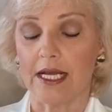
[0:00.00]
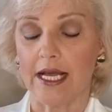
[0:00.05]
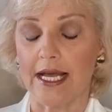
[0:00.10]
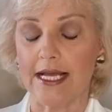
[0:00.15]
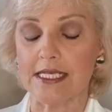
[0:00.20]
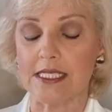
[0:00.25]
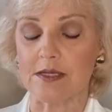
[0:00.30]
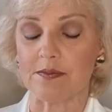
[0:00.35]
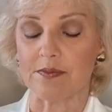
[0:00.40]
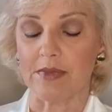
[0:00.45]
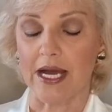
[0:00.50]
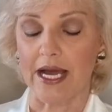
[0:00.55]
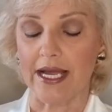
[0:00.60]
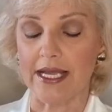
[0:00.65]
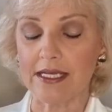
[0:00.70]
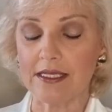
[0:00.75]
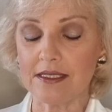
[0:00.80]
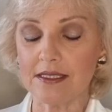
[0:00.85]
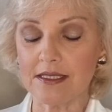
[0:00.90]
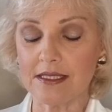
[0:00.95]
and
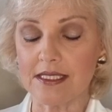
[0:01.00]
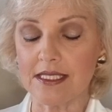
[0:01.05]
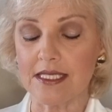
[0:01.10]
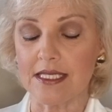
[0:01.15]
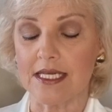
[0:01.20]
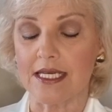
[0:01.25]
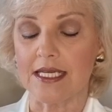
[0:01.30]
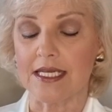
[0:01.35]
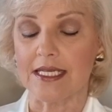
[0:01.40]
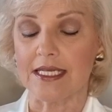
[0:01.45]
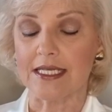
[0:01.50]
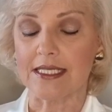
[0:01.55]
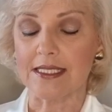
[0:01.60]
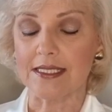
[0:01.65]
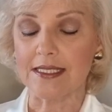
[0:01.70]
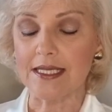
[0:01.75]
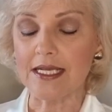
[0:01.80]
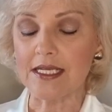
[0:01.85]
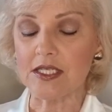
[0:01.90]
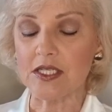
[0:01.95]
mild
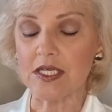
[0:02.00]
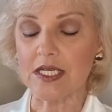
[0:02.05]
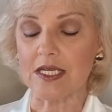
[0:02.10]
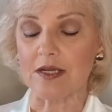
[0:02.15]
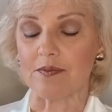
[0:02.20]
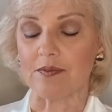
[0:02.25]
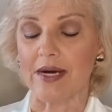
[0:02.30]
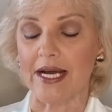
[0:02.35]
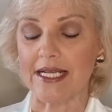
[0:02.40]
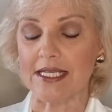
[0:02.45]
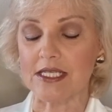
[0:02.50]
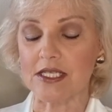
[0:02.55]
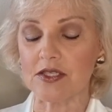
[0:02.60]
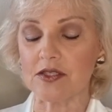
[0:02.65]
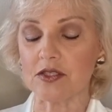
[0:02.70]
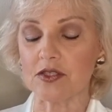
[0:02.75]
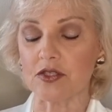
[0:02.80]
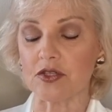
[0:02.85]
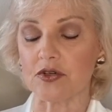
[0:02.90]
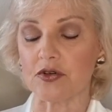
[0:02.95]
eccentric
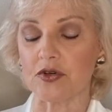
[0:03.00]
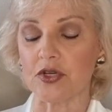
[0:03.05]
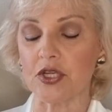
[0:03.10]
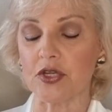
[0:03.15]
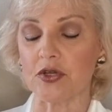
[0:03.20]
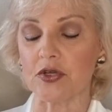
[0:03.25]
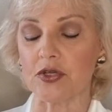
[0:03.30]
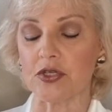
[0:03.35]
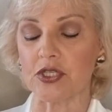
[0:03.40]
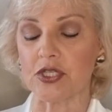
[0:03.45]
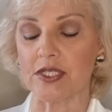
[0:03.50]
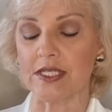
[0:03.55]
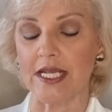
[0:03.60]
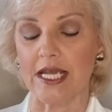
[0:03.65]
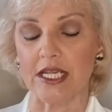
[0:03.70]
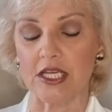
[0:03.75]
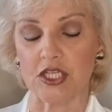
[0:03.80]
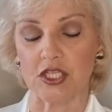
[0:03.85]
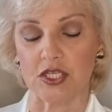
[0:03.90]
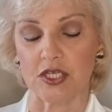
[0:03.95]
mitral
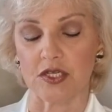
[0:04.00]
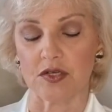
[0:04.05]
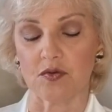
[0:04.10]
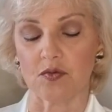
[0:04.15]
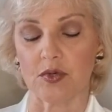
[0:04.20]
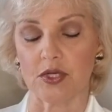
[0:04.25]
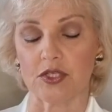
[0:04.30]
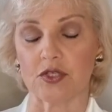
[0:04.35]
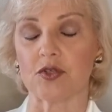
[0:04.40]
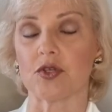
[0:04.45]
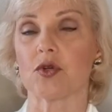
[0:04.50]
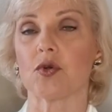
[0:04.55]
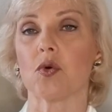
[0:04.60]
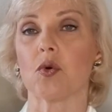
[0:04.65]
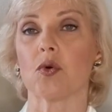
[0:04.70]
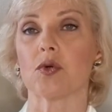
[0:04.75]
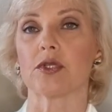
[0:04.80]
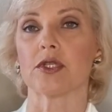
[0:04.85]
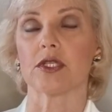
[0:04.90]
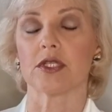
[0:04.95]
regurgitation was
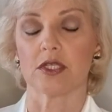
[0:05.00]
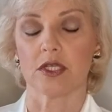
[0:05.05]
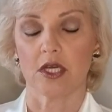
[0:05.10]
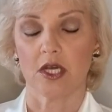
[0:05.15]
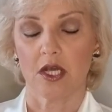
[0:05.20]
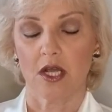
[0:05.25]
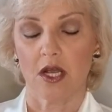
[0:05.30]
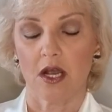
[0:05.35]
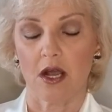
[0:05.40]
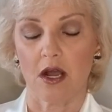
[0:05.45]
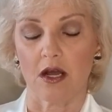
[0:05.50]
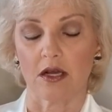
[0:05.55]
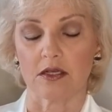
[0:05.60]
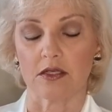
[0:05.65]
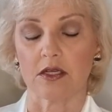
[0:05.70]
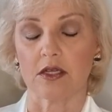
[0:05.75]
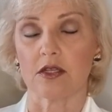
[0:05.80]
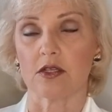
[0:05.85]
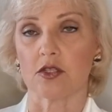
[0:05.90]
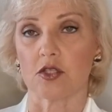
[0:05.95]
recorded
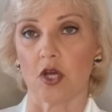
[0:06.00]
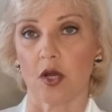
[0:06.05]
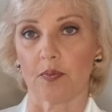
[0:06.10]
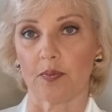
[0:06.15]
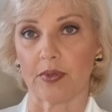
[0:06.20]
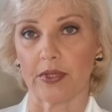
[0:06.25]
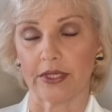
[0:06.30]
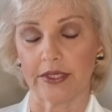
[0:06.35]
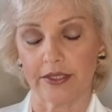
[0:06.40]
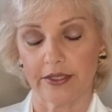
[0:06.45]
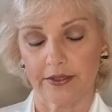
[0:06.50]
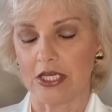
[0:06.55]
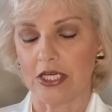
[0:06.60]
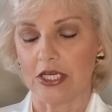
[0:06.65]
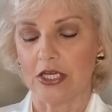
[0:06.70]
on Doppler.